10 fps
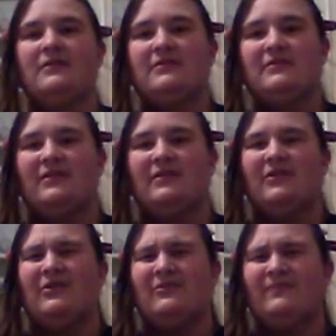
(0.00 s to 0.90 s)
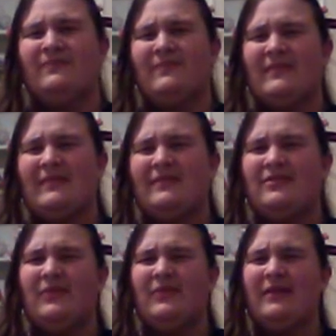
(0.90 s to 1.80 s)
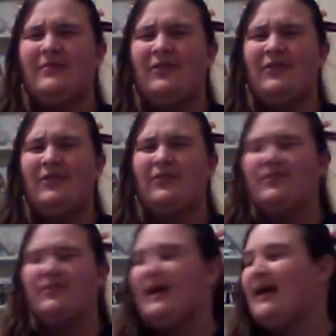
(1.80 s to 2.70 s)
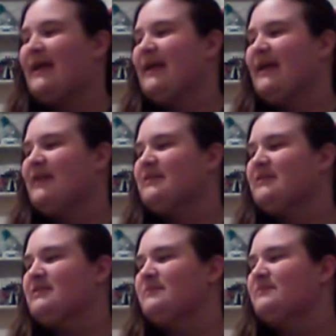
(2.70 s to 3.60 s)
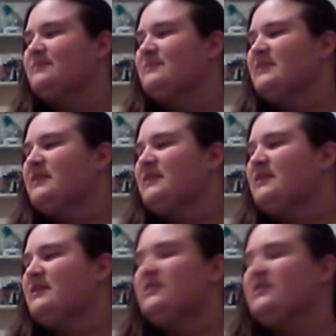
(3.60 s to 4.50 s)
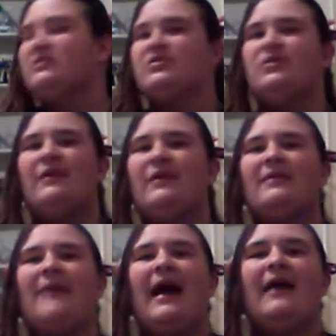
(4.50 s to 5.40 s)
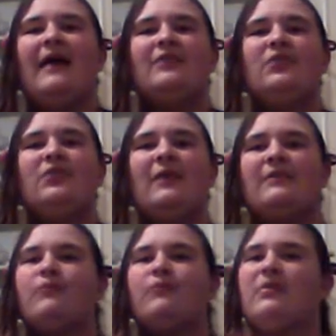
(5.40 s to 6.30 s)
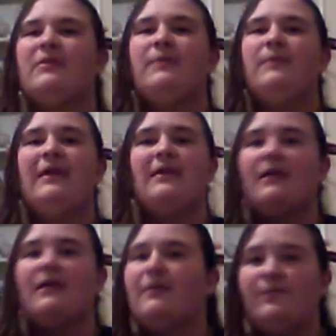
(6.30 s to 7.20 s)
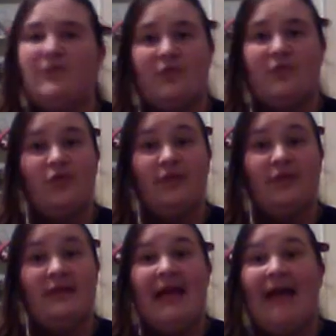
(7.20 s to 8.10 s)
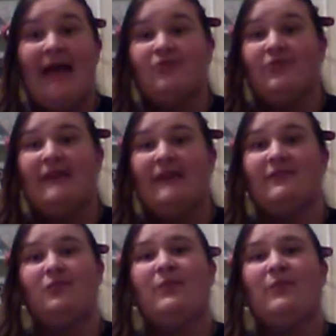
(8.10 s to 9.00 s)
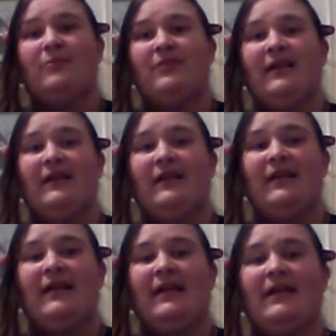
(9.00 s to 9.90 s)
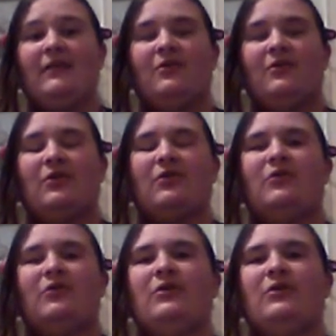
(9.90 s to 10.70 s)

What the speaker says: So, she winds up going through that, and she winds up pretty much being sort of a natural at the sweeper thing, and her